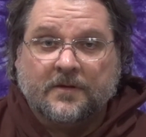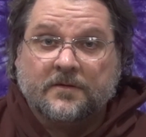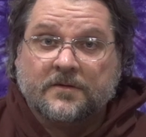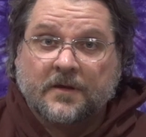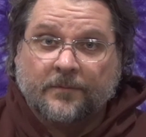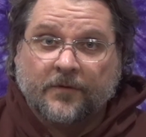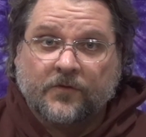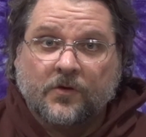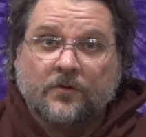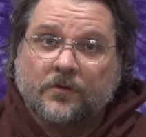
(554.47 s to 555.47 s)
Some of
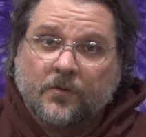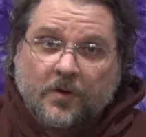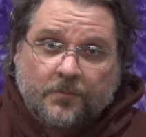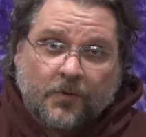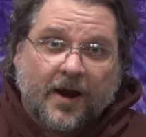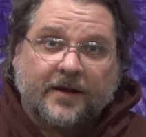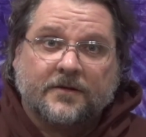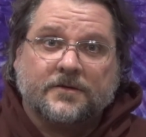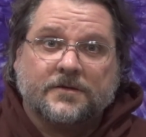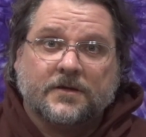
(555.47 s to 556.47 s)
you, you want to
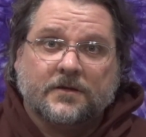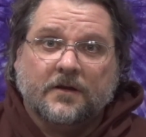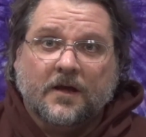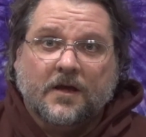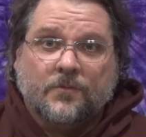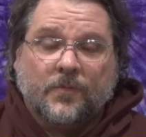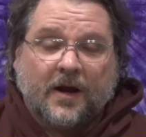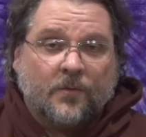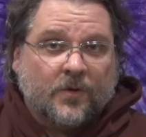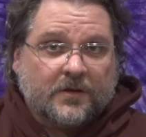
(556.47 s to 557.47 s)
practice it, but
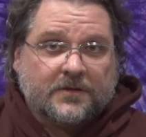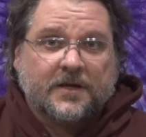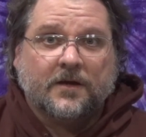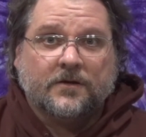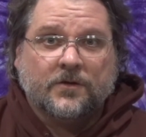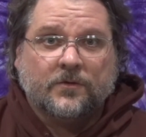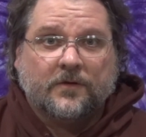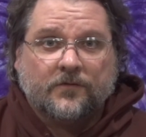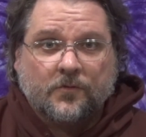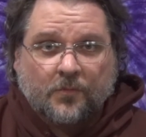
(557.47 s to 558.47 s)
I will tell you,
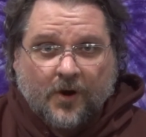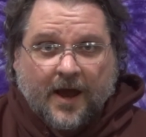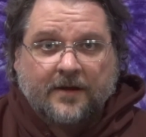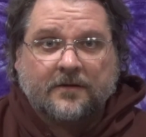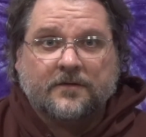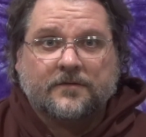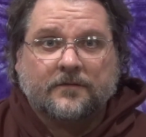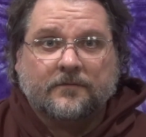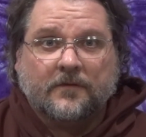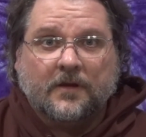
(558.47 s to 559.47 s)
if you
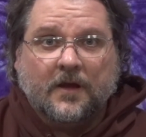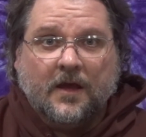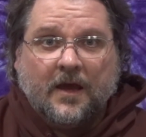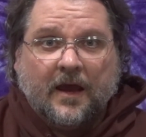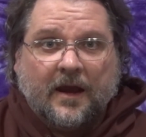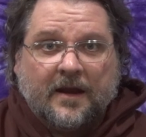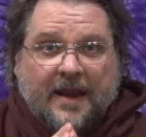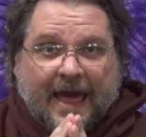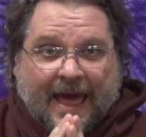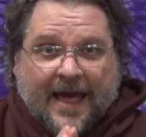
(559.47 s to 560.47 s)
practice,
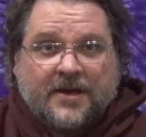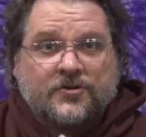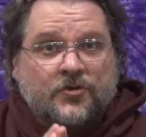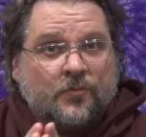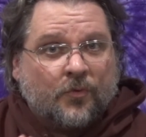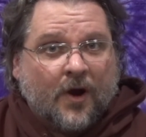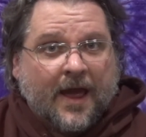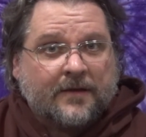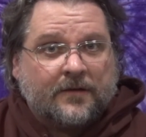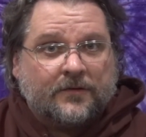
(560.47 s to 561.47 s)
and as you
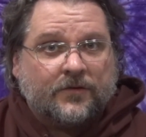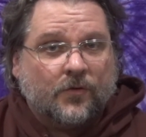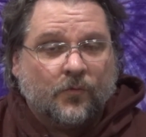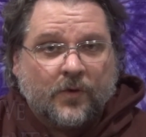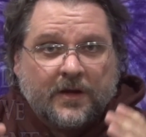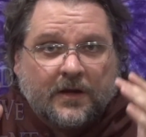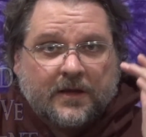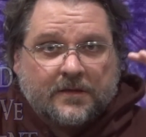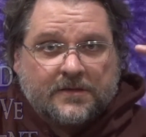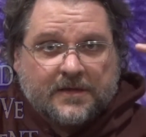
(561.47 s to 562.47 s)
practice, you
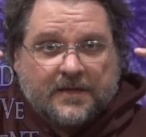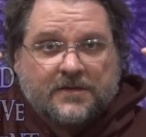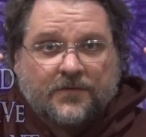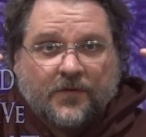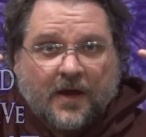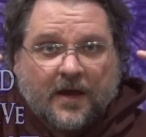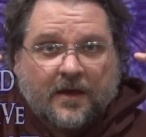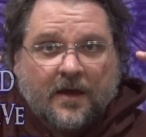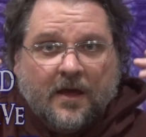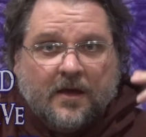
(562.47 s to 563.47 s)
really
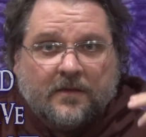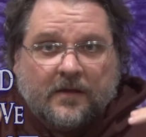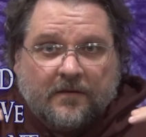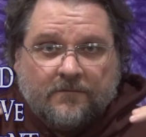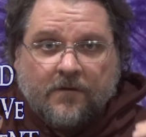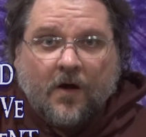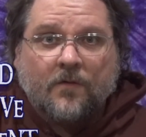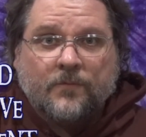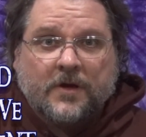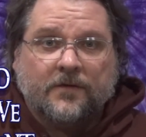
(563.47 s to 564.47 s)
intensify the
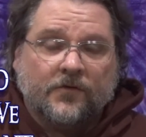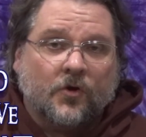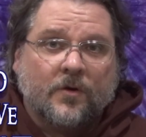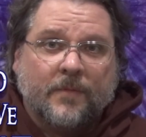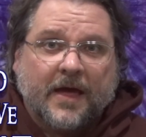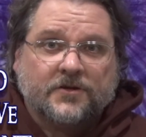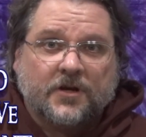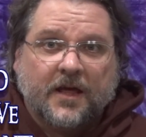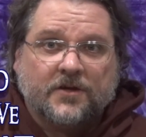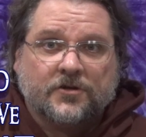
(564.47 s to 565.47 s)
involvement of your
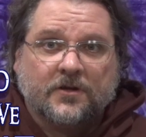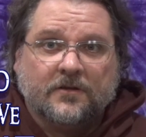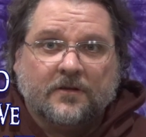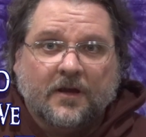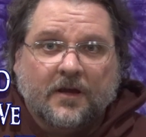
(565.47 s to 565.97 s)
imagination,